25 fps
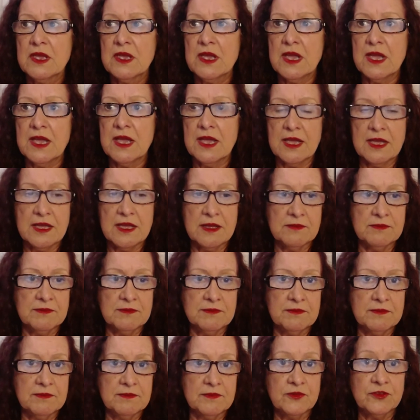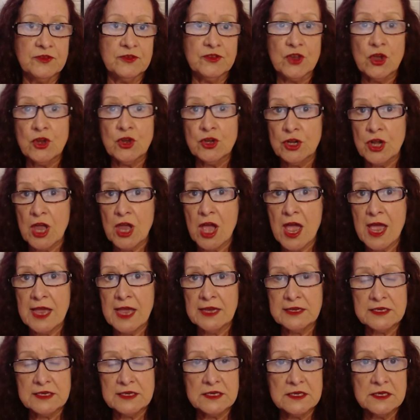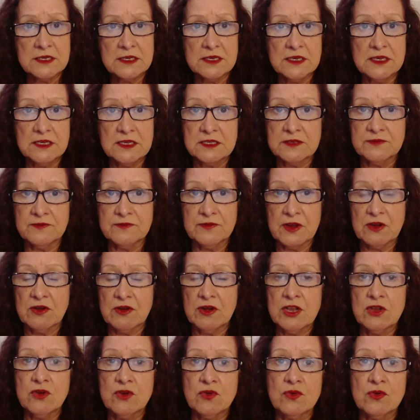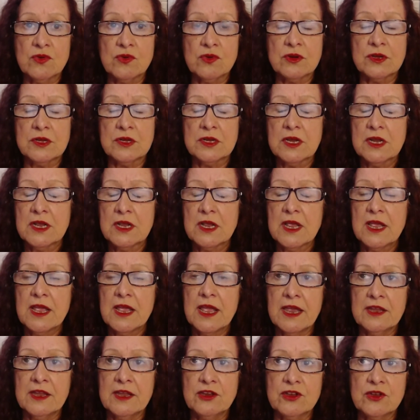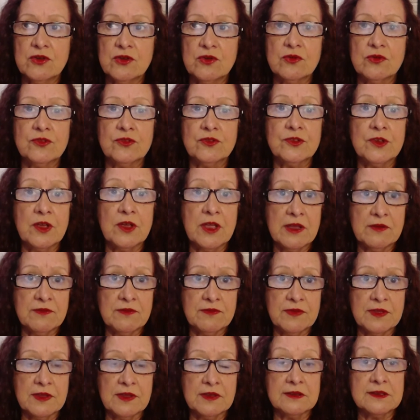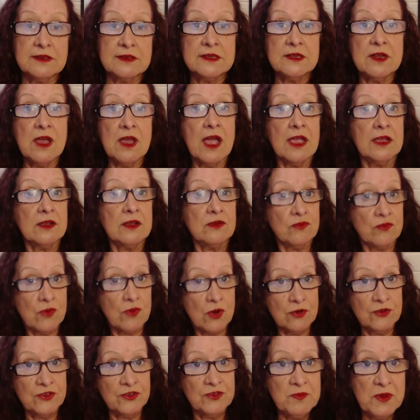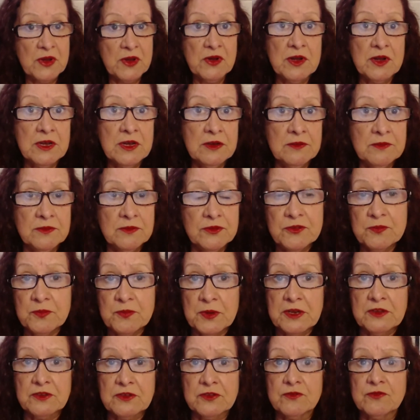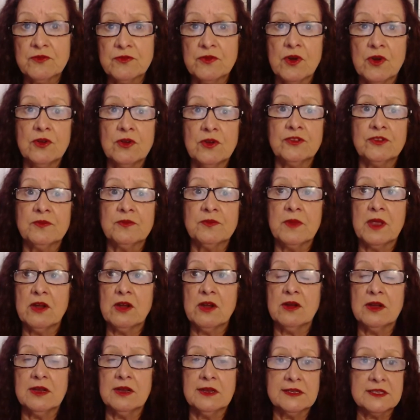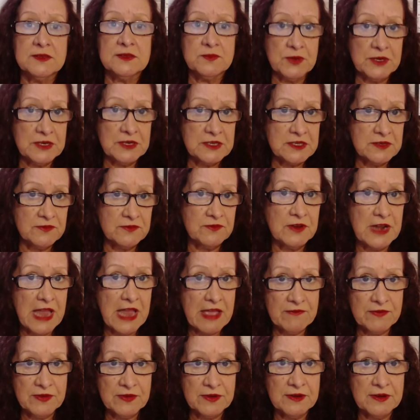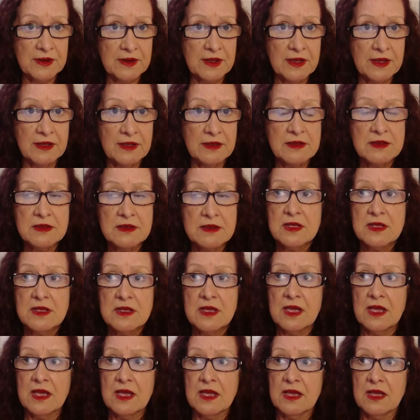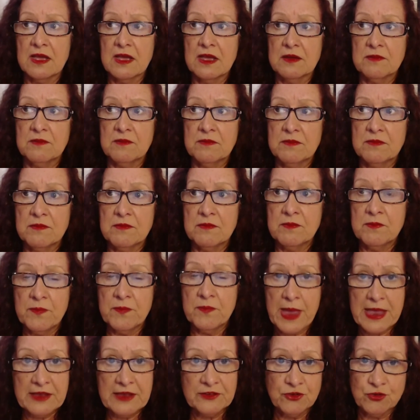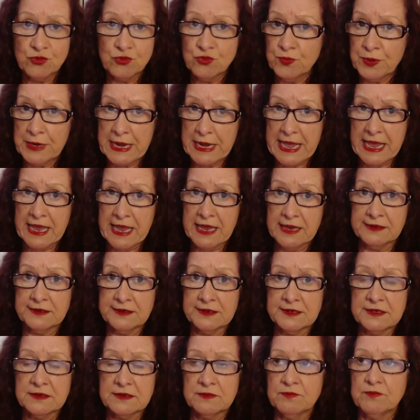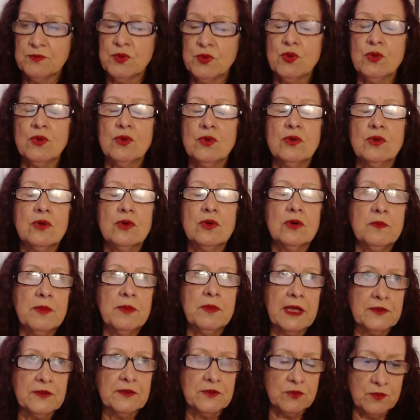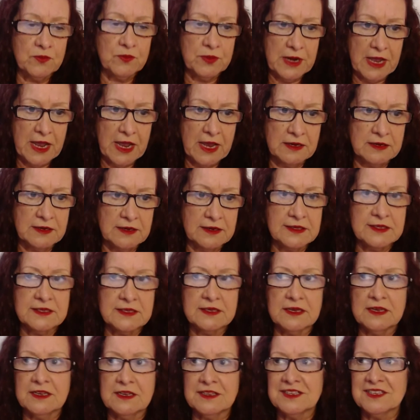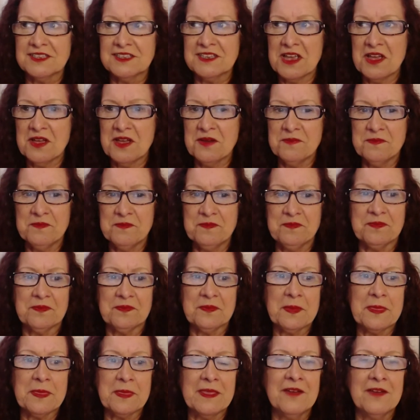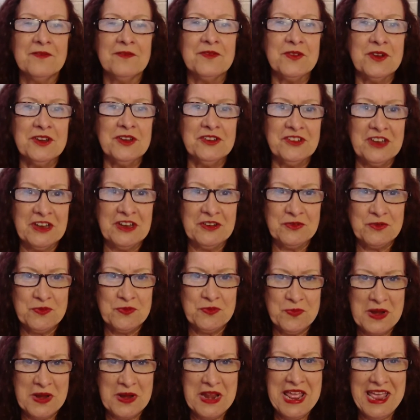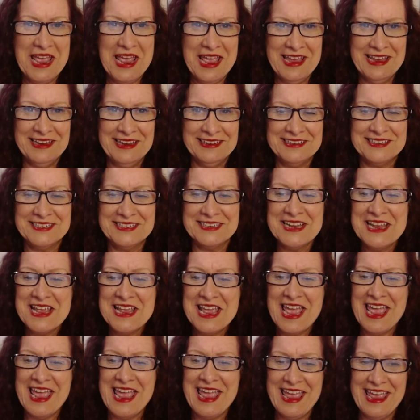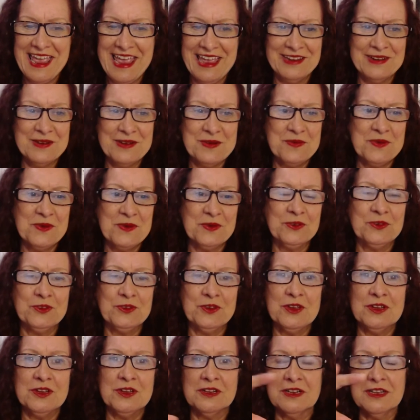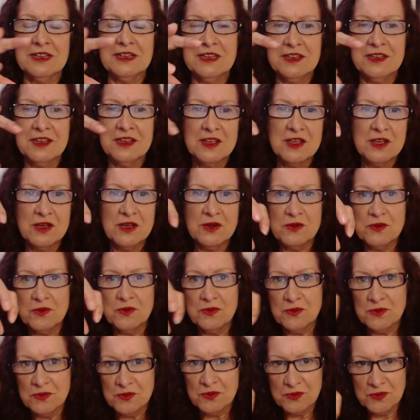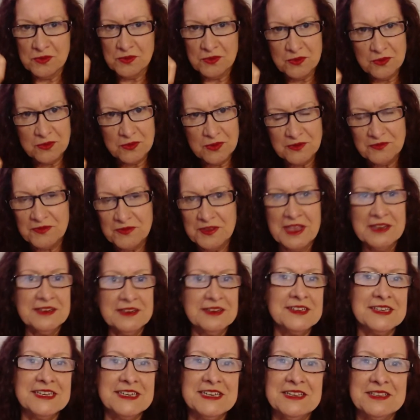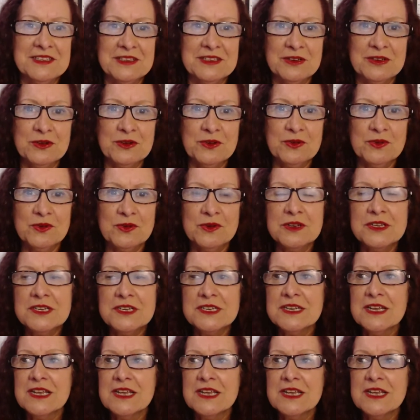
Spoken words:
sodalite is very good. And you can also have things like rosemary, sprigs of rosemary, sprigs of lavender, basil plant, poor basil plant. It's a very gentle plant, and it will certainly, if the energy isn't good,